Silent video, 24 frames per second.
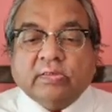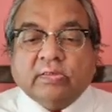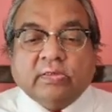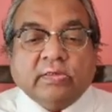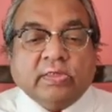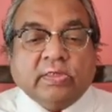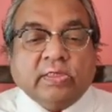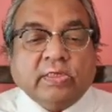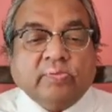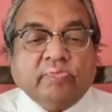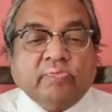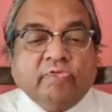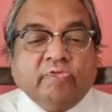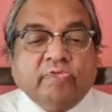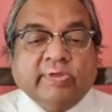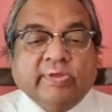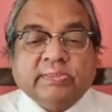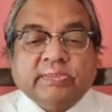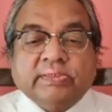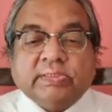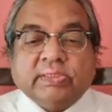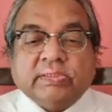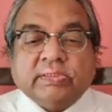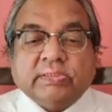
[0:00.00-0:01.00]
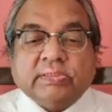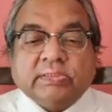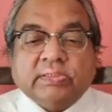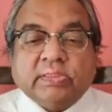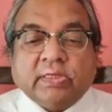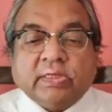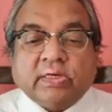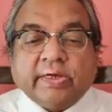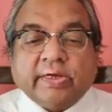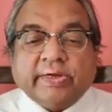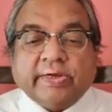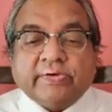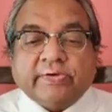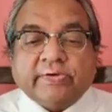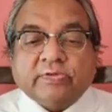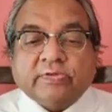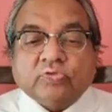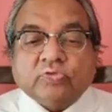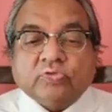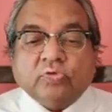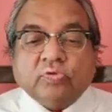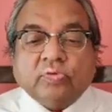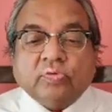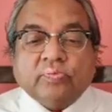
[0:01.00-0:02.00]
influences the rate.
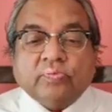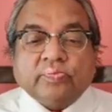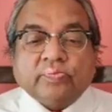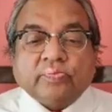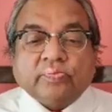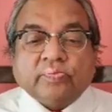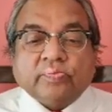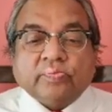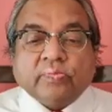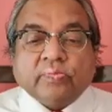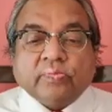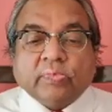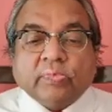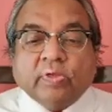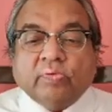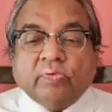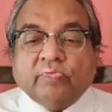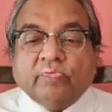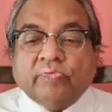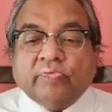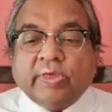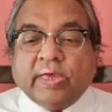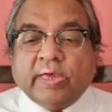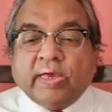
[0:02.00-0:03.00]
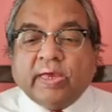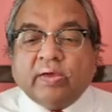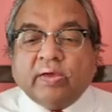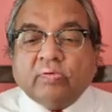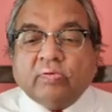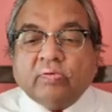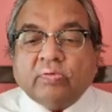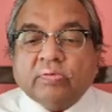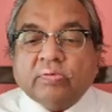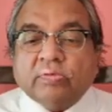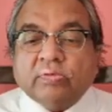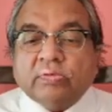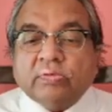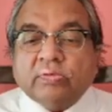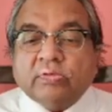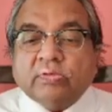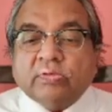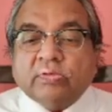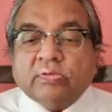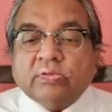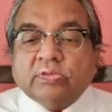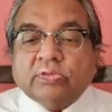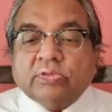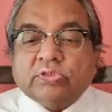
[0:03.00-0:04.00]
So we have
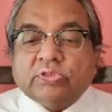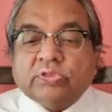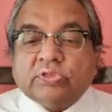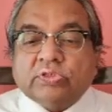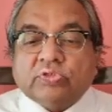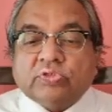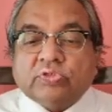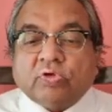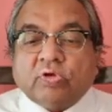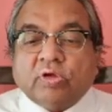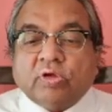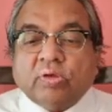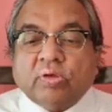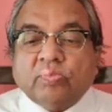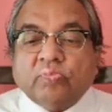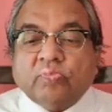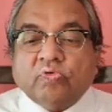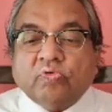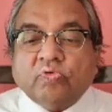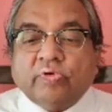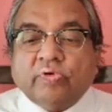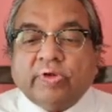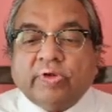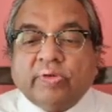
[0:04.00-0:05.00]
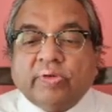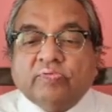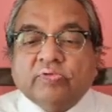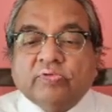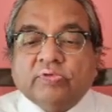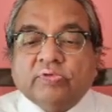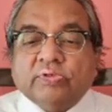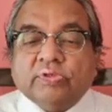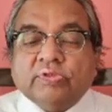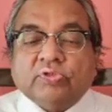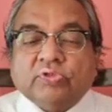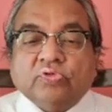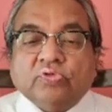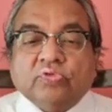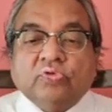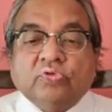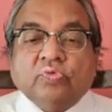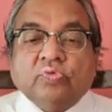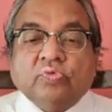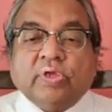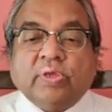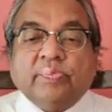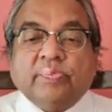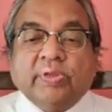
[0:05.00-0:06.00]
strong pore diffusion. So
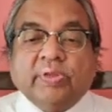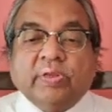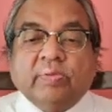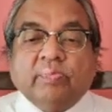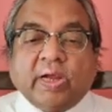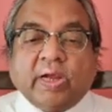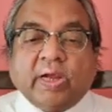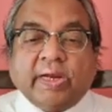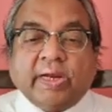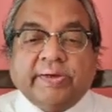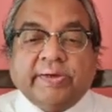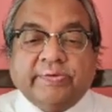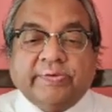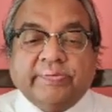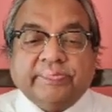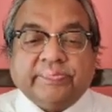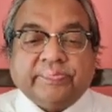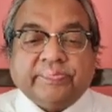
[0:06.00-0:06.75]
you keep in mind,